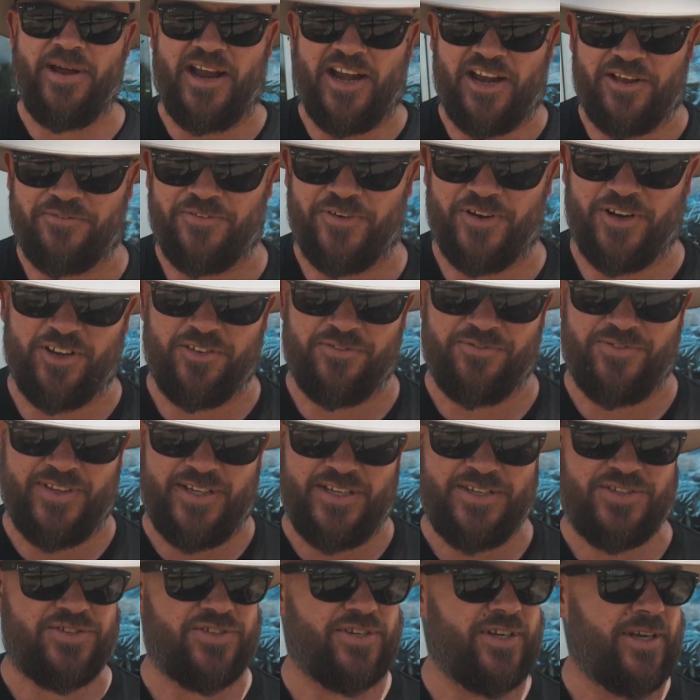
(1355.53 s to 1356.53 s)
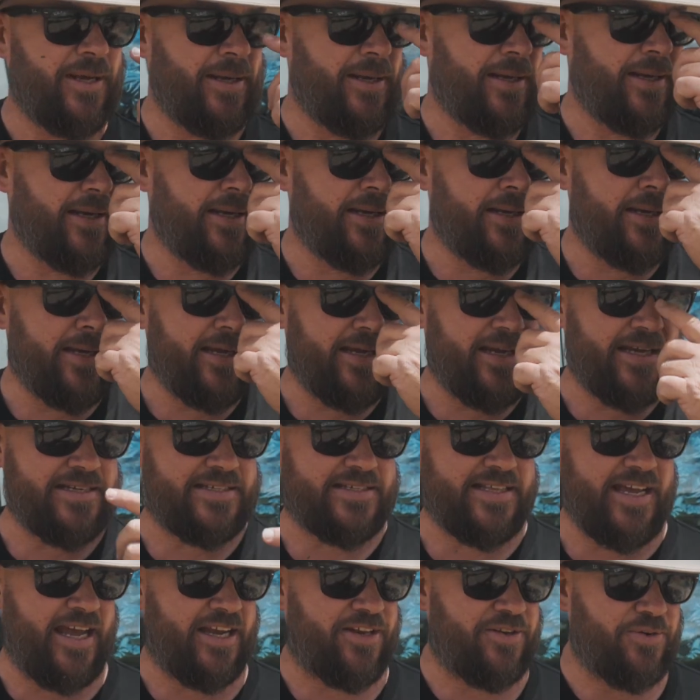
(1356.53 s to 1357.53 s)
benefit of this
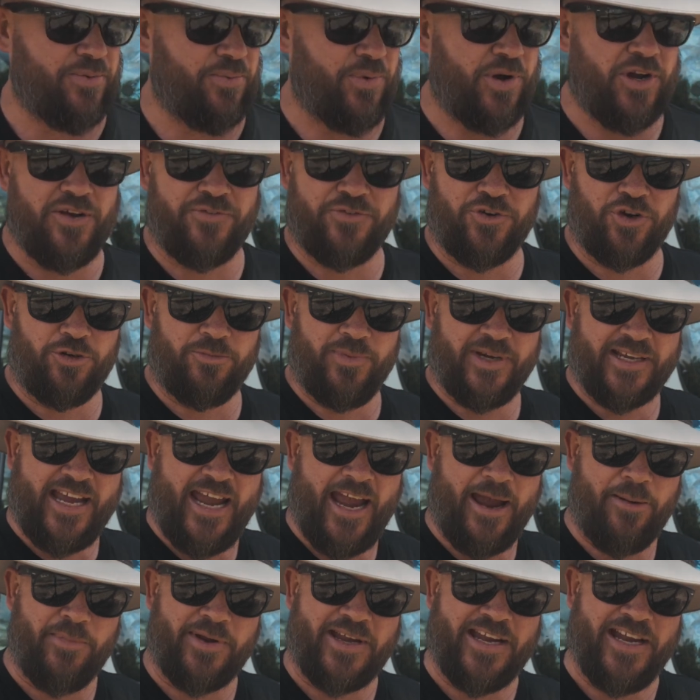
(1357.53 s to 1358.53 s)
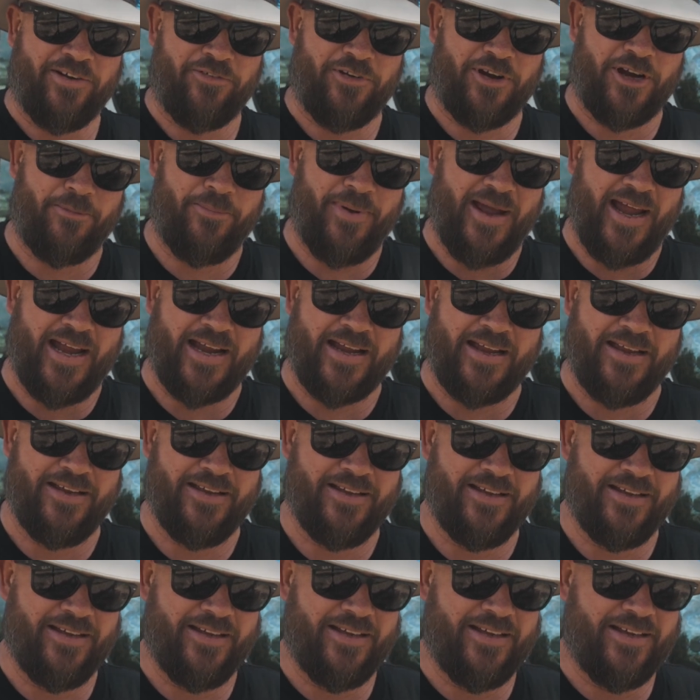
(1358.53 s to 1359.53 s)
is that when I've got all my camera gear in the back,
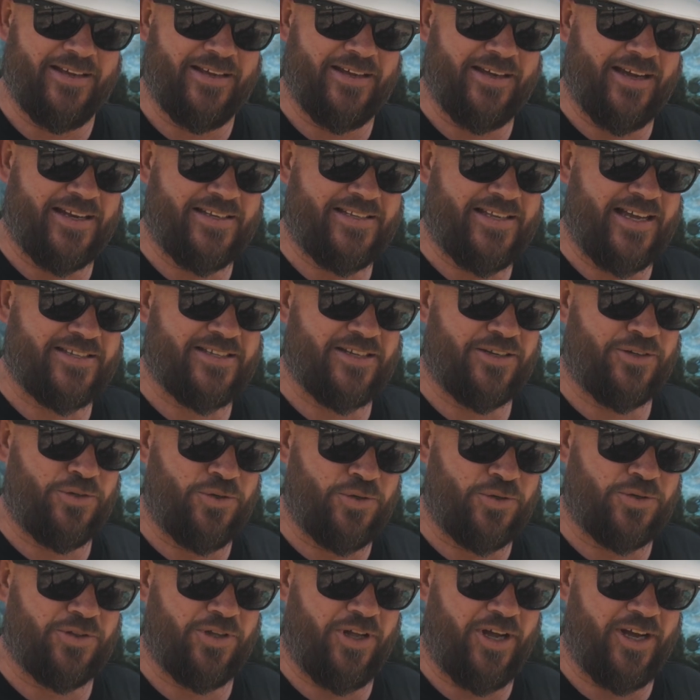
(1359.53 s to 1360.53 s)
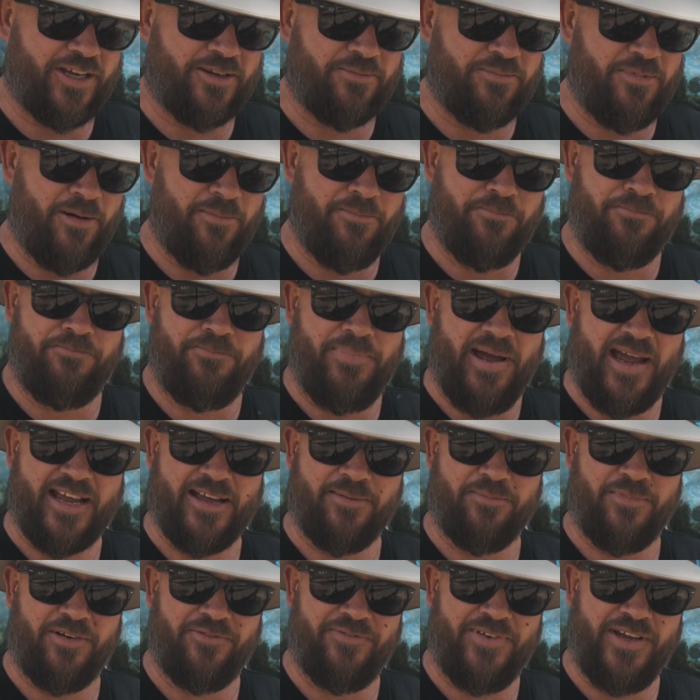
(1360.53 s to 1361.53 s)
it doesn't look like the back
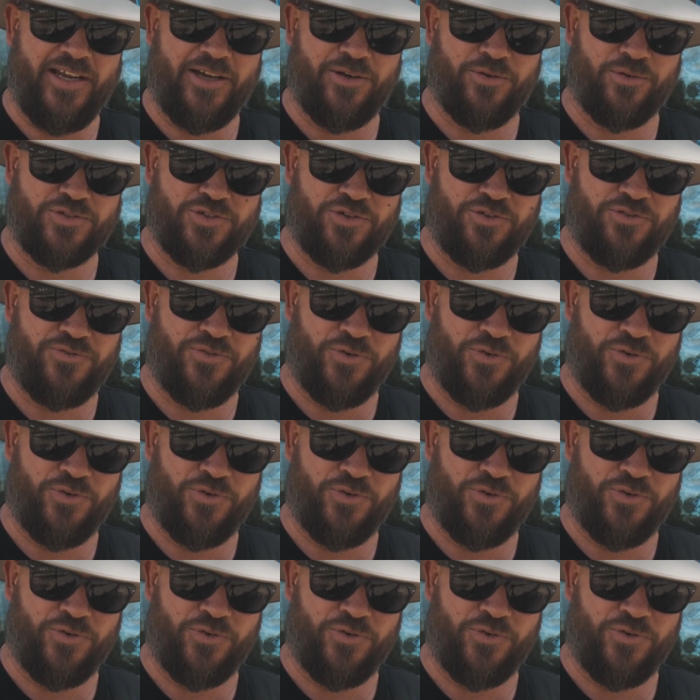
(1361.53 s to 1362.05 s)
of my vehicle's all